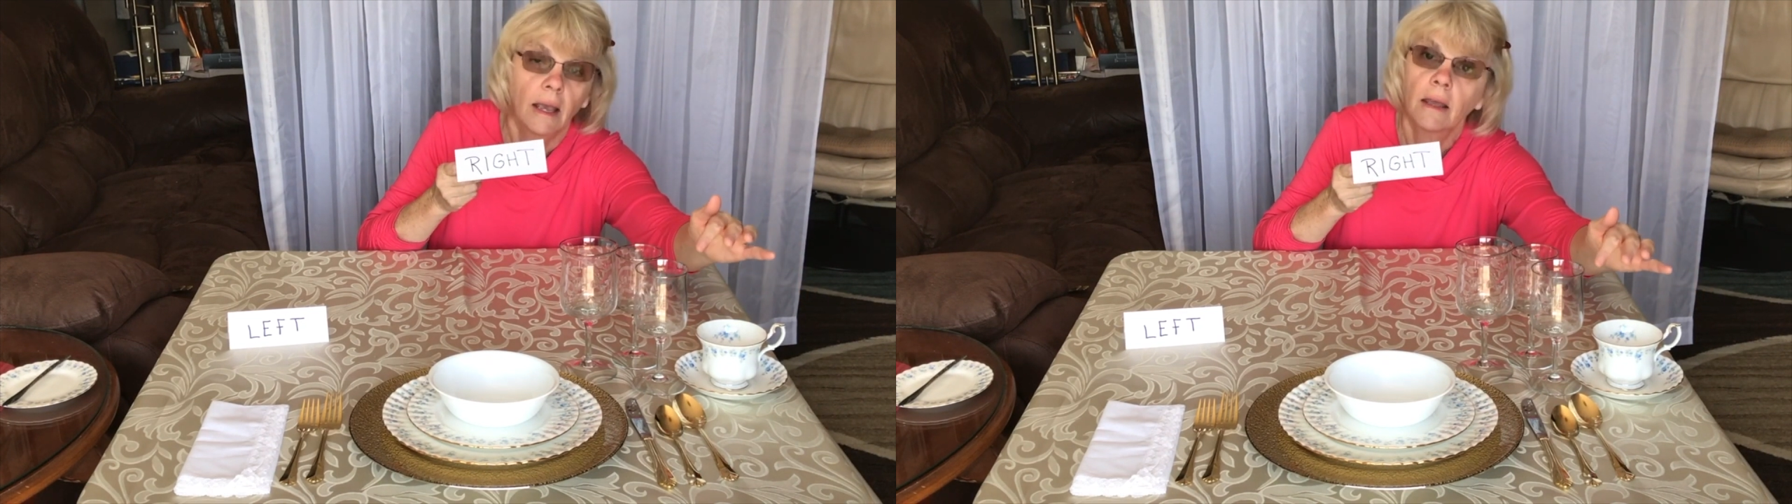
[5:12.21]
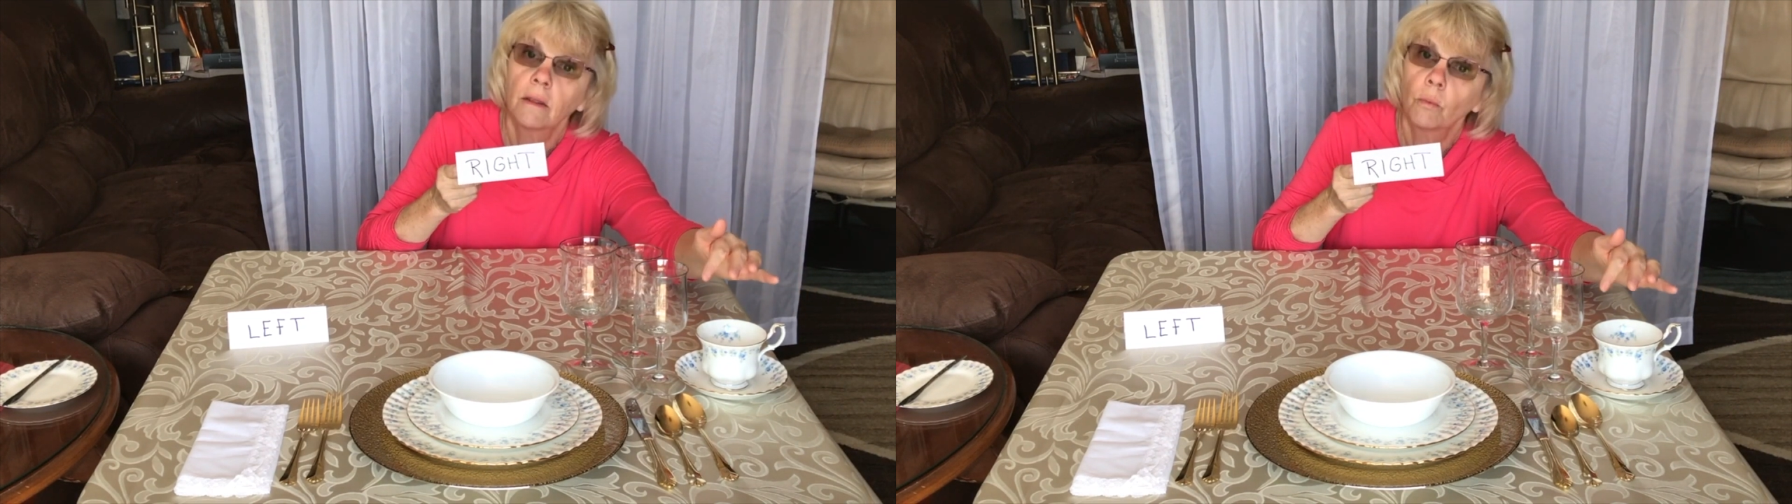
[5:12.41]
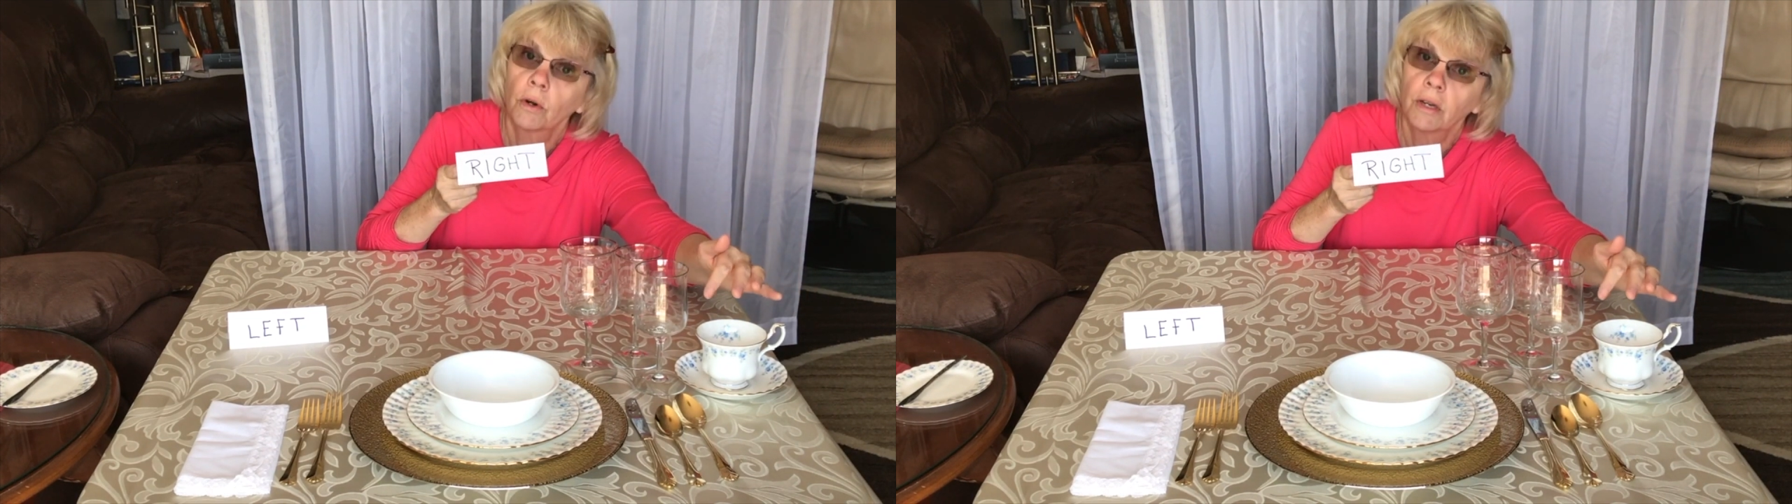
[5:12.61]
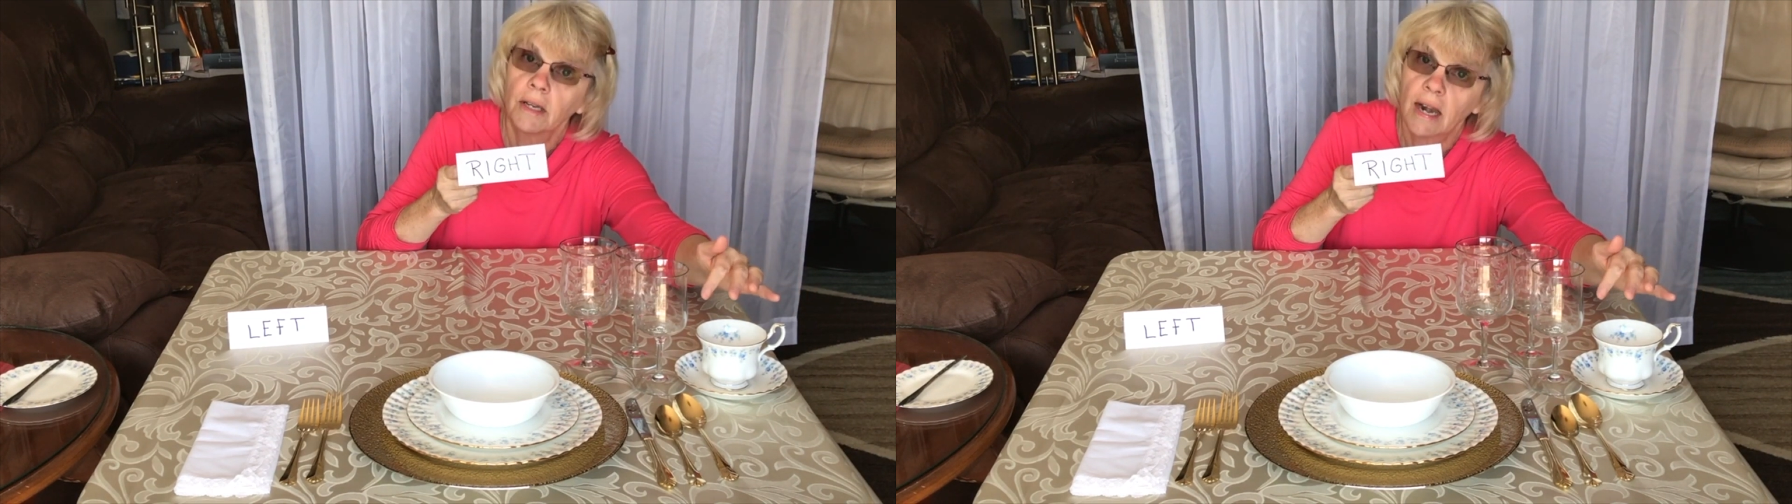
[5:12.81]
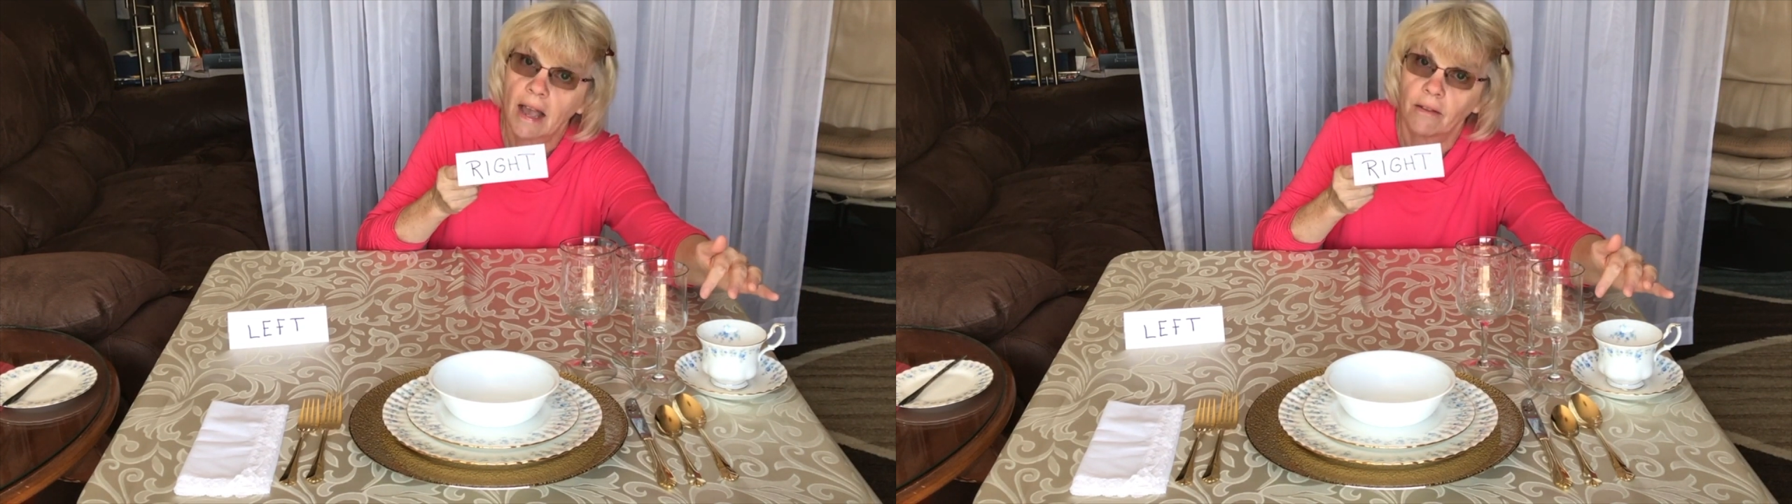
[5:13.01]
and the word
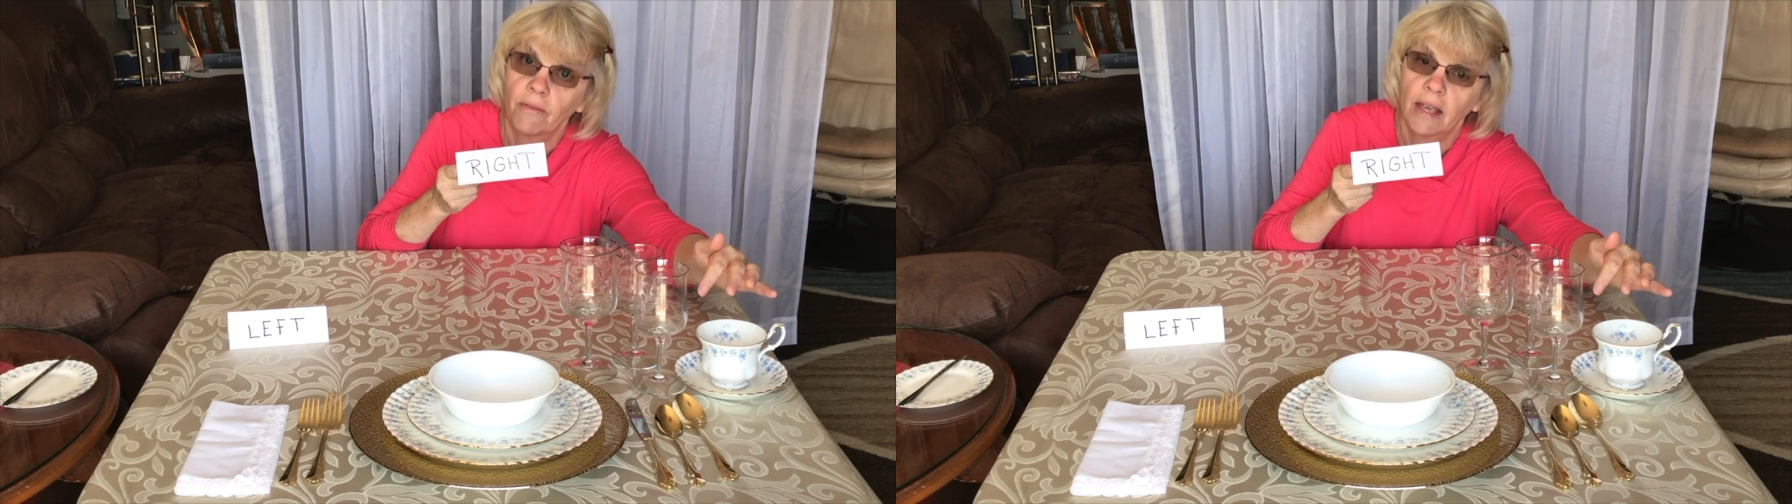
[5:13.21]
knife